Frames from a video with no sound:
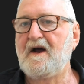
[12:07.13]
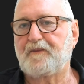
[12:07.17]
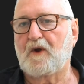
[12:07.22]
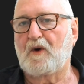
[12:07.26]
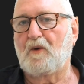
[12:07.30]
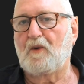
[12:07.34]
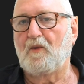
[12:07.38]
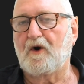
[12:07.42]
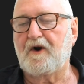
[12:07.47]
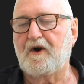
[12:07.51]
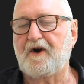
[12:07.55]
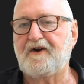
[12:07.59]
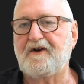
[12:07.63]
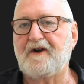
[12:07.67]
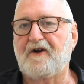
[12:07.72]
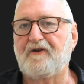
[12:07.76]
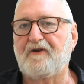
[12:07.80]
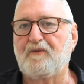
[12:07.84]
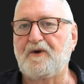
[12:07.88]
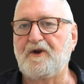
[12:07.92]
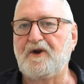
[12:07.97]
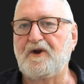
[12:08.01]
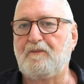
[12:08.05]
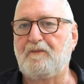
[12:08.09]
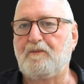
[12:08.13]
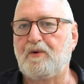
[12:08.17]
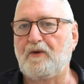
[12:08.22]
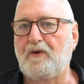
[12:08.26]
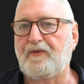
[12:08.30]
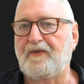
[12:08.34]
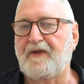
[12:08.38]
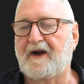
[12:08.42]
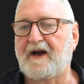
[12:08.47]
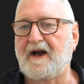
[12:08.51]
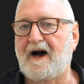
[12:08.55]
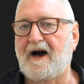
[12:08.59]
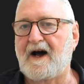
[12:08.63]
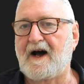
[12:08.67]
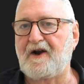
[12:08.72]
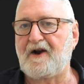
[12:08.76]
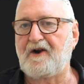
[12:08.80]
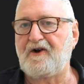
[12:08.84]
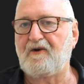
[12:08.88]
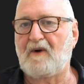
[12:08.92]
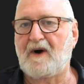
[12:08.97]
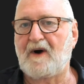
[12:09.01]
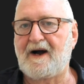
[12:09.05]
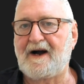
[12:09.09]
What it does when you put the card
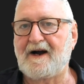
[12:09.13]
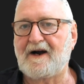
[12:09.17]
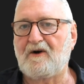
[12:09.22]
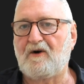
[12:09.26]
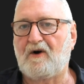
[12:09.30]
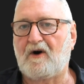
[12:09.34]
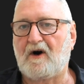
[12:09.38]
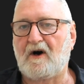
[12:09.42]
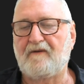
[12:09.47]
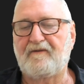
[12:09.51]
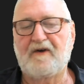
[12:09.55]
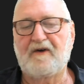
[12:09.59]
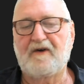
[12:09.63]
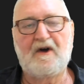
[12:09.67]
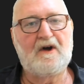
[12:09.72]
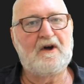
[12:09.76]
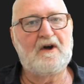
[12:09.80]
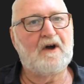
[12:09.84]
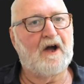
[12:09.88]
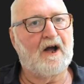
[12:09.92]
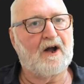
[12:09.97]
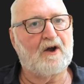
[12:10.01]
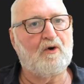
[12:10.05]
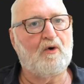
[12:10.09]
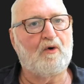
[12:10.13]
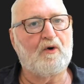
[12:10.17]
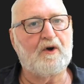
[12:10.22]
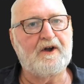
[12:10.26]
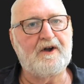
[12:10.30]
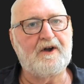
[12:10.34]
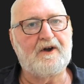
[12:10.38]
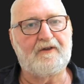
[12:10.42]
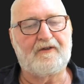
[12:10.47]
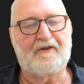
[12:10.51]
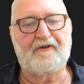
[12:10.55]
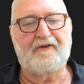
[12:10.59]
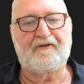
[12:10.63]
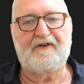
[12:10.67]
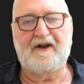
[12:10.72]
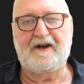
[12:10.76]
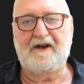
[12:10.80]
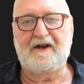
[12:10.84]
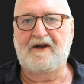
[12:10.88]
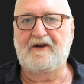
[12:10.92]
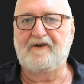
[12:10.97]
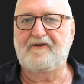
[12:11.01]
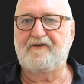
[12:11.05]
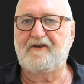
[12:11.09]
into archive, according to the
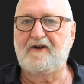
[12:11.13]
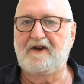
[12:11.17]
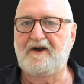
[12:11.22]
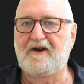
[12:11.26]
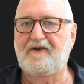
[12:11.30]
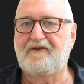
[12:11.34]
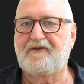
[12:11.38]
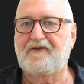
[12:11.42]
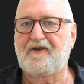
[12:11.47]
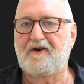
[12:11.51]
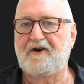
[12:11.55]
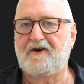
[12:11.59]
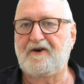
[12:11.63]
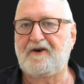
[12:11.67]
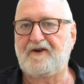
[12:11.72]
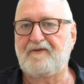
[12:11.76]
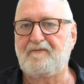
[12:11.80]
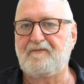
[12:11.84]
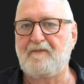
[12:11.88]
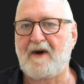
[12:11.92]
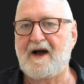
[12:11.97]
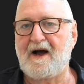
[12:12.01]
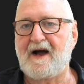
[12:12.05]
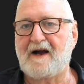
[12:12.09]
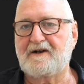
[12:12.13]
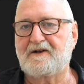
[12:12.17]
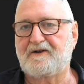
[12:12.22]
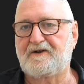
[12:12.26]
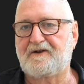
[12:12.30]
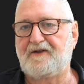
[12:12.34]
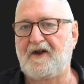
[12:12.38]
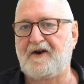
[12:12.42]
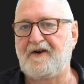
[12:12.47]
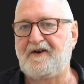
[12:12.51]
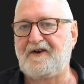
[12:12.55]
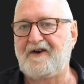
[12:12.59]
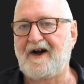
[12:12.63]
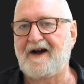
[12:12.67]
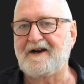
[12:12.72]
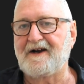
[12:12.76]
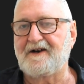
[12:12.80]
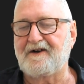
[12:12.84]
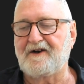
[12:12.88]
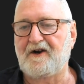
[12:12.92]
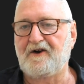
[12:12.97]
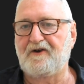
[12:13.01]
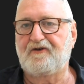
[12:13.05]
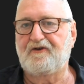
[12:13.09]
settings, is that it is marked the date
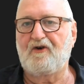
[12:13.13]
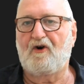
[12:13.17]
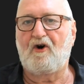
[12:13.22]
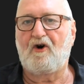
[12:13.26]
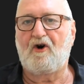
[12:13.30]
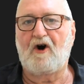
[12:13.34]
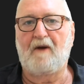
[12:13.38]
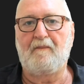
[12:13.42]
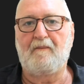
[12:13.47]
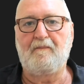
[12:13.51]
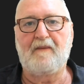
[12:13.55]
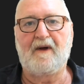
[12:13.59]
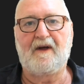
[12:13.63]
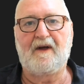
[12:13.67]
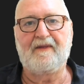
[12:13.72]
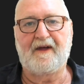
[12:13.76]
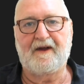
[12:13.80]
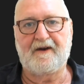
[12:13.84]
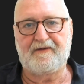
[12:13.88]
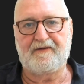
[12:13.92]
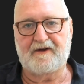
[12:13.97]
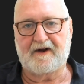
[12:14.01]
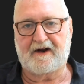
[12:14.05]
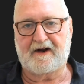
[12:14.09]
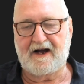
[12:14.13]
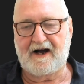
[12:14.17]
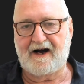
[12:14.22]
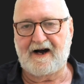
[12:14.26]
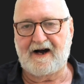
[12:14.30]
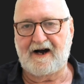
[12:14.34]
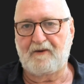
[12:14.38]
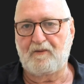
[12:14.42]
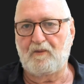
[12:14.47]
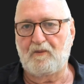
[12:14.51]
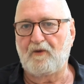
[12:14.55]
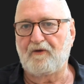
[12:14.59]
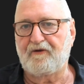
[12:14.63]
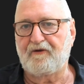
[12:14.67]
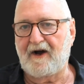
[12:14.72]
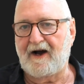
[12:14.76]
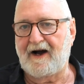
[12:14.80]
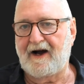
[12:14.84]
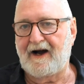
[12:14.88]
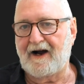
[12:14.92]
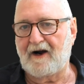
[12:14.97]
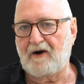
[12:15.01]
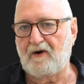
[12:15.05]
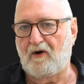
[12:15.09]
and time that the card was
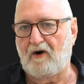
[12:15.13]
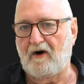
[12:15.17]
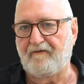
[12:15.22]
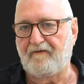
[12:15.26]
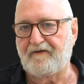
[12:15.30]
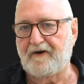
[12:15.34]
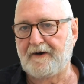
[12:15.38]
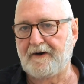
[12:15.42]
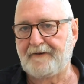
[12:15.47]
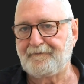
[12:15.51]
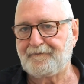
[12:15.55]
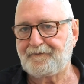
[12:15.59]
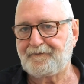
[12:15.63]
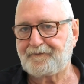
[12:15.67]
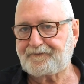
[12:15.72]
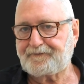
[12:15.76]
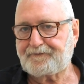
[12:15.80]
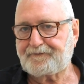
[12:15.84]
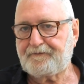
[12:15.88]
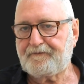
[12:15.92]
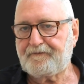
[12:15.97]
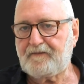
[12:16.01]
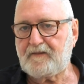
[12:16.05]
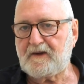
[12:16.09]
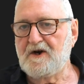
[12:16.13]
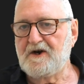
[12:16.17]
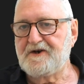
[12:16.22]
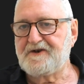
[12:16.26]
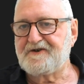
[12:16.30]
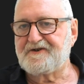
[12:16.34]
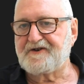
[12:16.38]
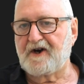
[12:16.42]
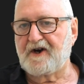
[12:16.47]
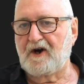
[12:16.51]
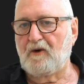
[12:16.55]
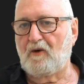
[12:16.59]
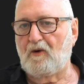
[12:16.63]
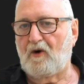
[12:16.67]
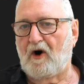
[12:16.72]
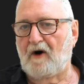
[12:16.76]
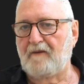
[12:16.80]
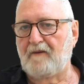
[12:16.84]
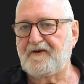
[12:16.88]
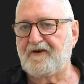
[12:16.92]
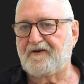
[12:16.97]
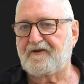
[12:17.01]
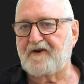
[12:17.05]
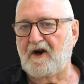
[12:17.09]
archived. So I'm
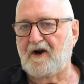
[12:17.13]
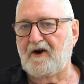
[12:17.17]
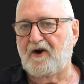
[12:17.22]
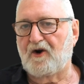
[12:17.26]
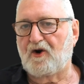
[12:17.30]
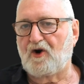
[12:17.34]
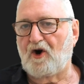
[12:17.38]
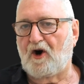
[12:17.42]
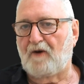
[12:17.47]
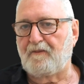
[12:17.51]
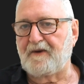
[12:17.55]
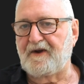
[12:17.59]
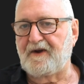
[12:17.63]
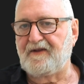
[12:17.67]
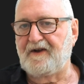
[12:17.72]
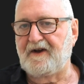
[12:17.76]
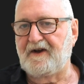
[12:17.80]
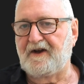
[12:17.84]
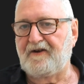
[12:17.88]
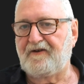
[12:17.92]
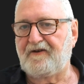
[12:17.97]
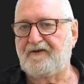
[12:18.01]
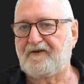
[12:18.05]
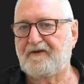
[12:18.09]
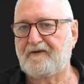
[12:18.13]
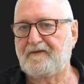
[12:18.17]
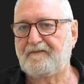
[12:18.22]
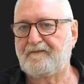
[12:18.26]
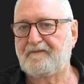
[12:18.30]
just going to copy this